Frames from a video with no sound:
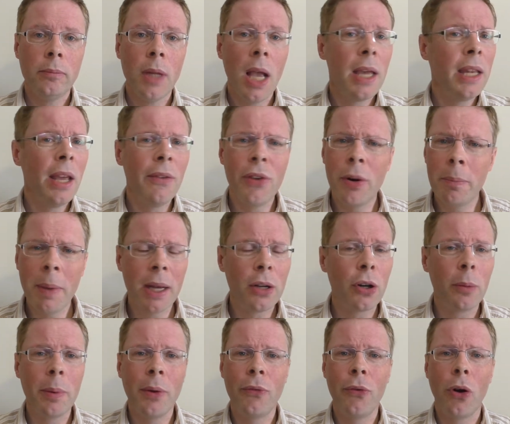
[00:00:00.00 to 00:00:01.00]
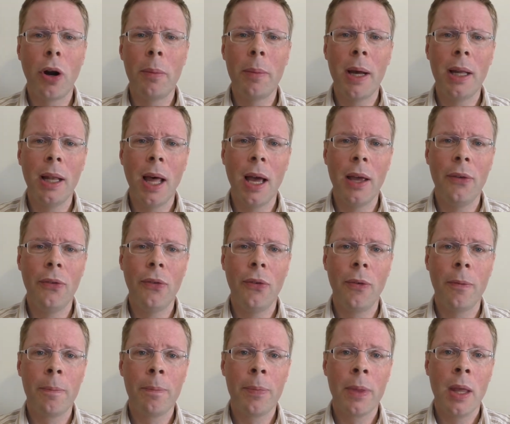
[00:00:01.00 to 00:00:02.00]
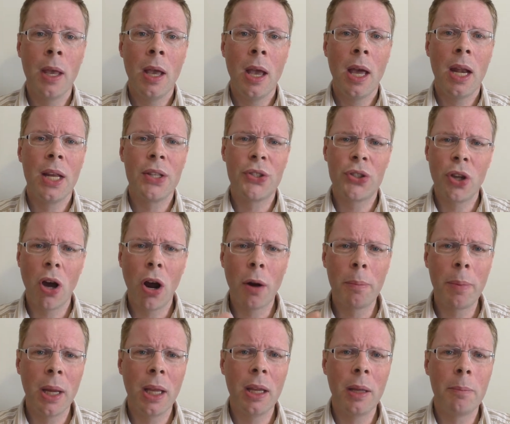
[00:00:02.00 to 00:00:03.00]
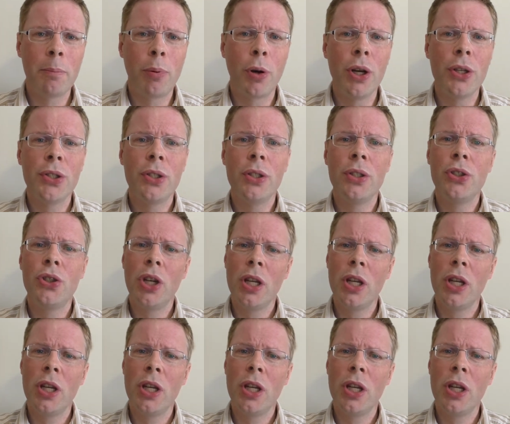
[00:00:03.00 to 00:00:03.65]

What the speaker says: I never met her before in my life. And I saw her being in prison.